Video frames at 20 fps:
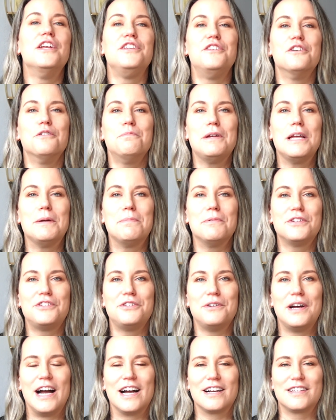you'll be able
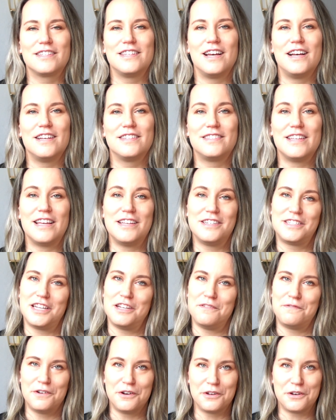to access
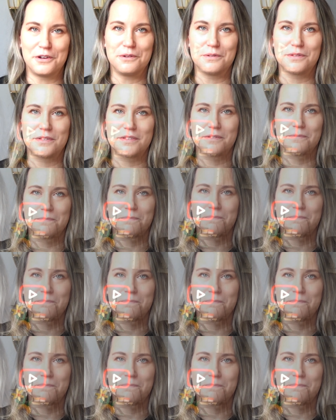Ente Photos.